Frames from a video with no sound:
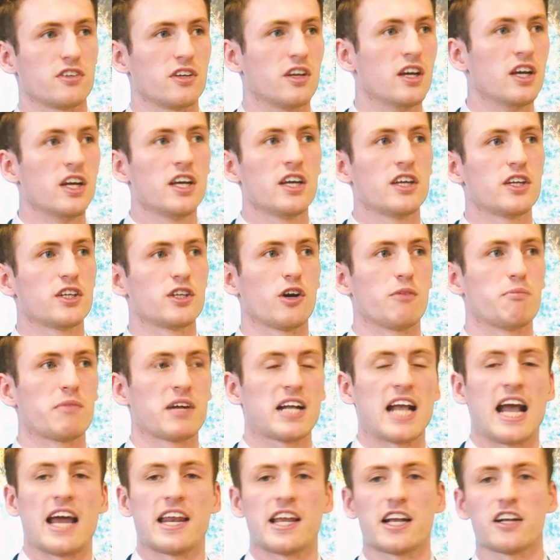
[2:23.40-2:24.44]
You, you've got
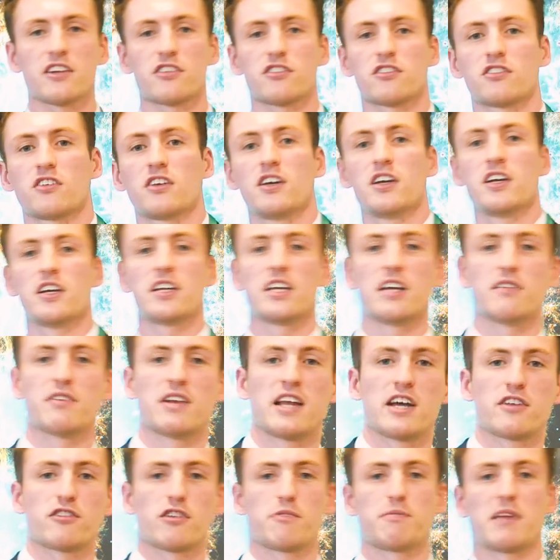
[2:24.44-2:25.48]
mechanics, you have
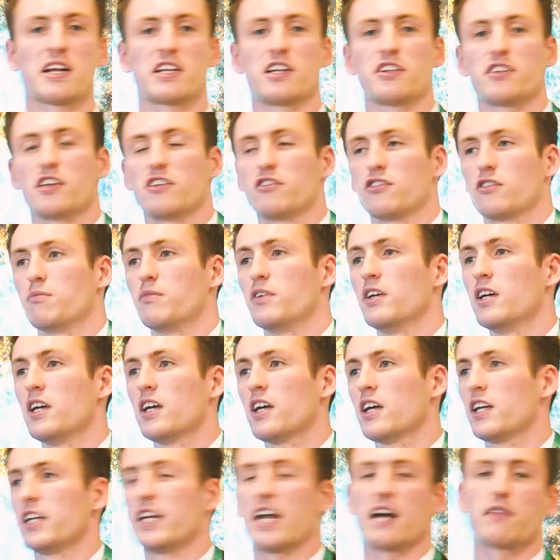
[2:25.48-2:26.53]
electromagnetism,
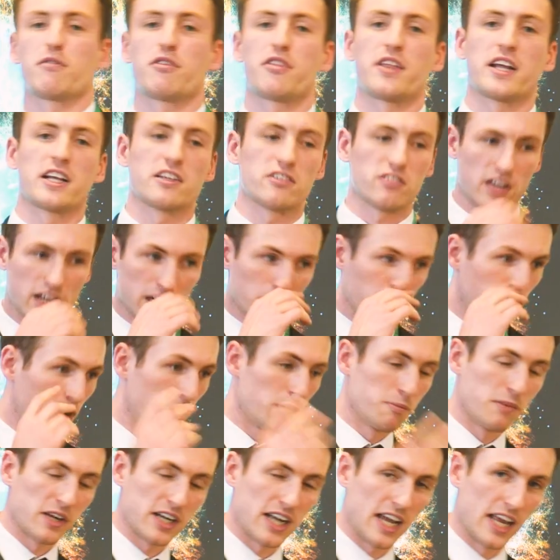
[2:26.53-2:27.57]
you have things like
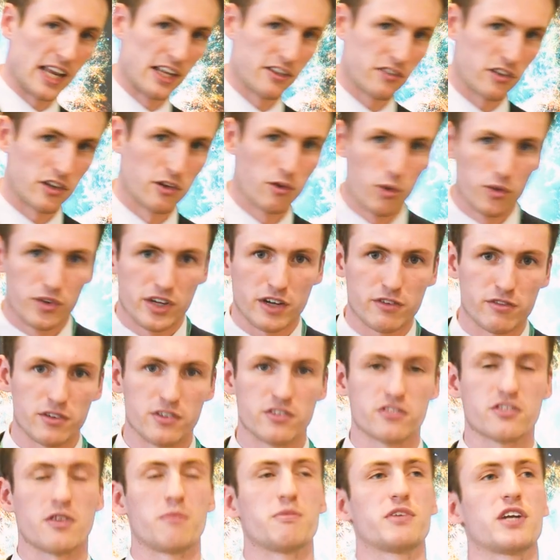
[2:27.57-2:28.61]
quantum mechanics, and they're all
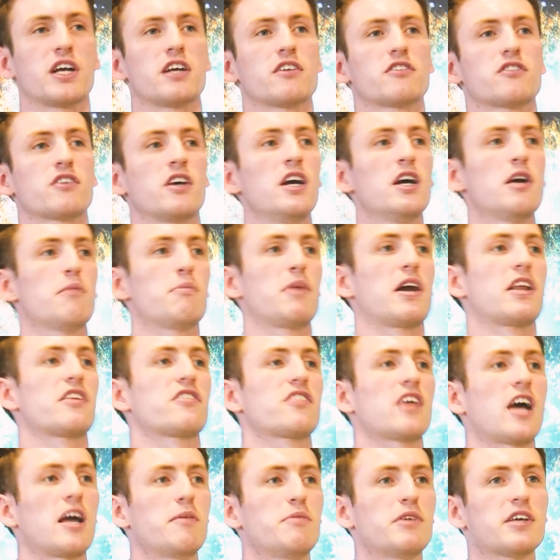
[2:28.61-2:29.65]
different subjects. By the
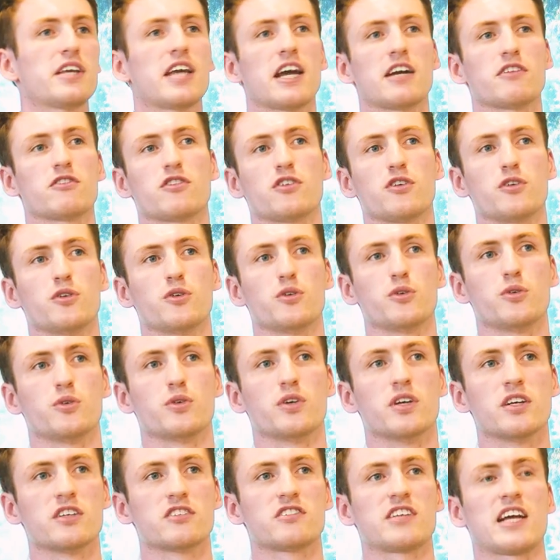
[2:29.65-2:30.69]
time you get
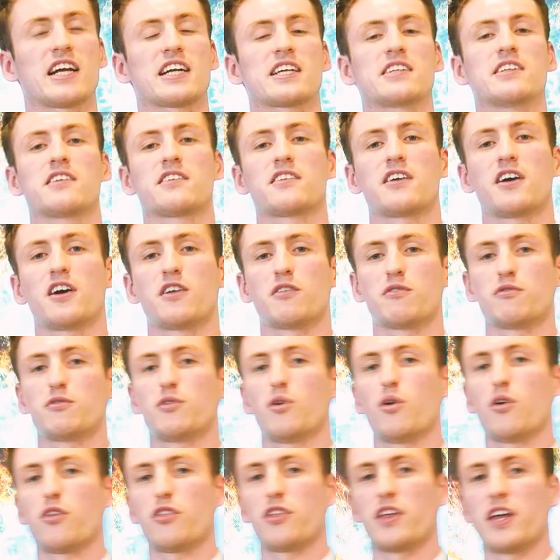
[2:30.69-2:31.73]
to second and third and
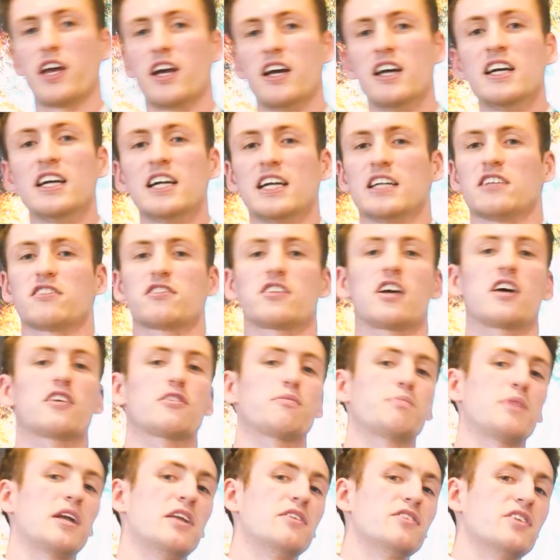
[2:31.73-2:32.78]
fourth year, it starts
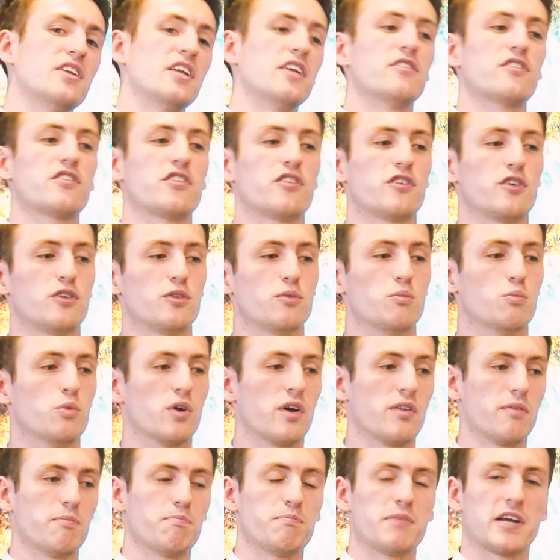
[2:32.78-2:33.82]
blending into
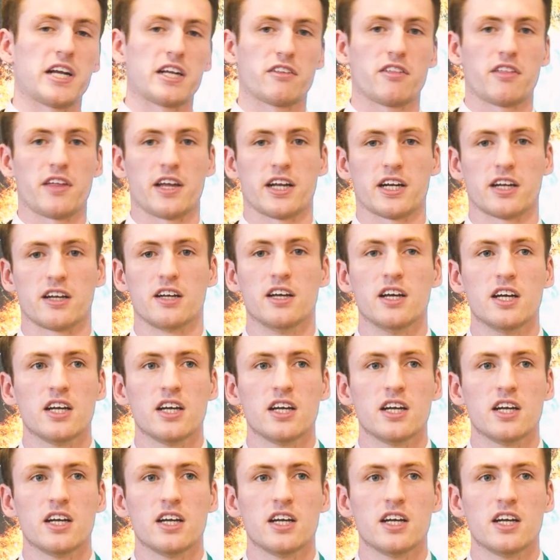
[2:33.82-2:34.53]
one big thing.